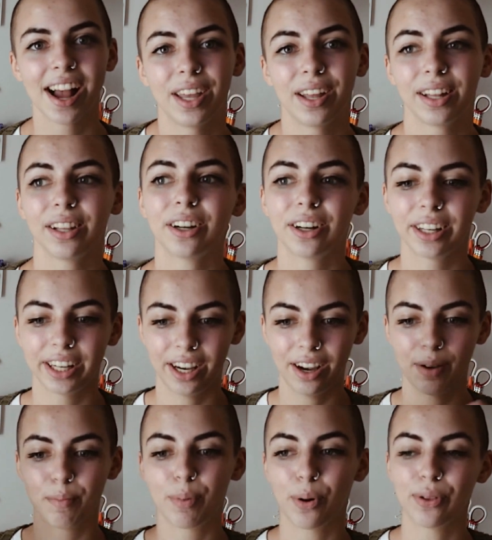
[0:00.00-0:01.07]
It
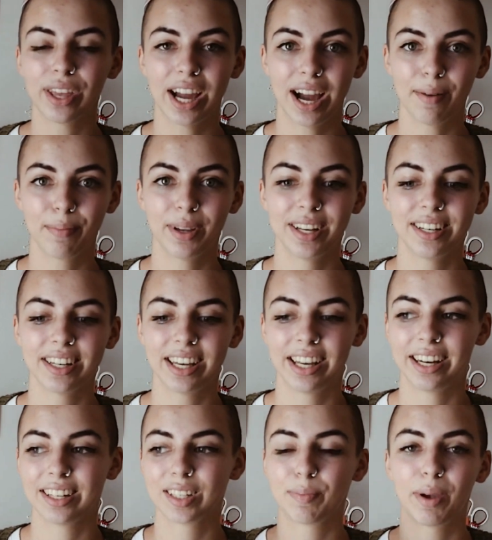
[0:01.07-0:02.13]
literally both happened
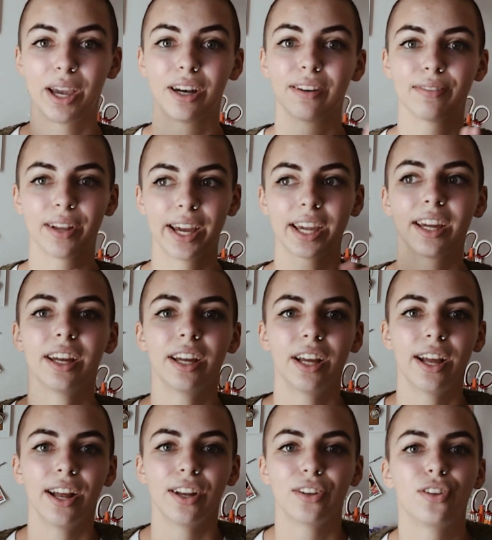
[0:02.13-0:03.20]
in a span of like
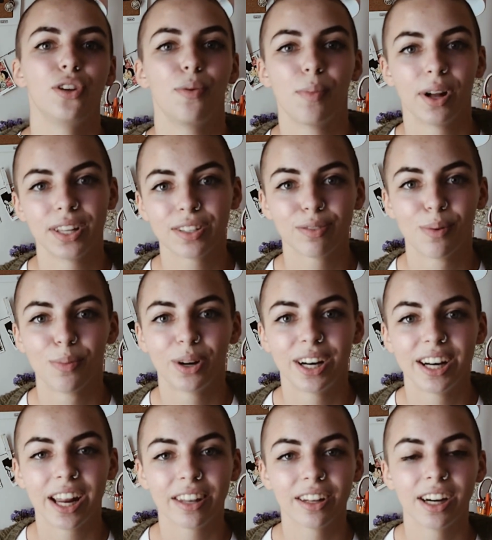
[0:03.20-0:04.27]
2 months from one
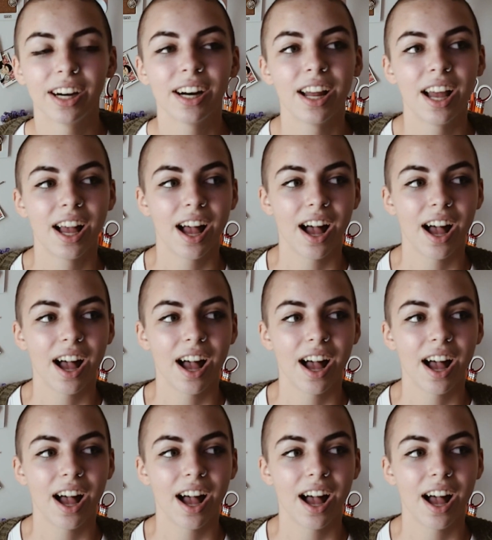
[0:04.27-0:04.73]
another.